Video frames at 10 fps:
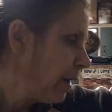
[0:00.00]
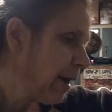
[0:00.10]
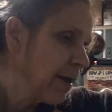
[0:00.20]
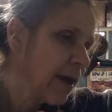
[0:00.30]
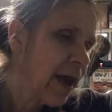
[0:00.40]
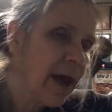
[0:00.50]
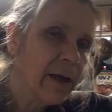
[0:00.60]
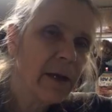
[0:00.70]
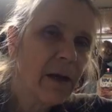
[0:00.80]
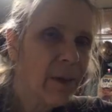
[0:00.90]
and can
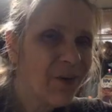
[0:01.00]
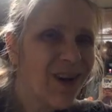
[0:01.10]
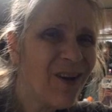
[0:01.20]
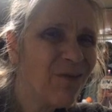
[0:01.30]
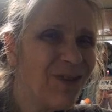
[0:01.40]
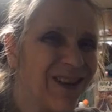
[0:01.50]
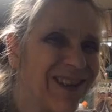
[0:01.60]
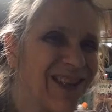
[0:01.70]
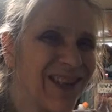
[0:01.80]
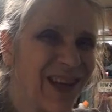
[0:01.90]
it, I'm not
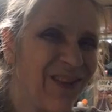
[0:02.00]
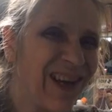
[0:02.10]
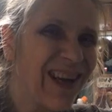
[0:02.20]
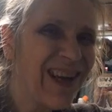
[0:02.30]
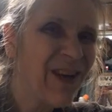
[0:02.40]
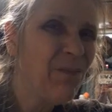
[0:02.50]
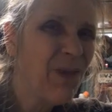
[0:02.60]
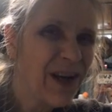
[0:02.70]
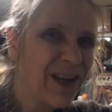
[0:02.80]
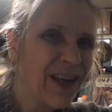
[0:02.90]
really saving any
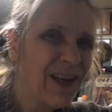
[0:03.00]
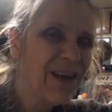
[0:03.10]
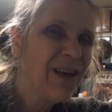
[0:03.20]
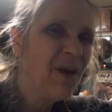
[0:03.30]
money.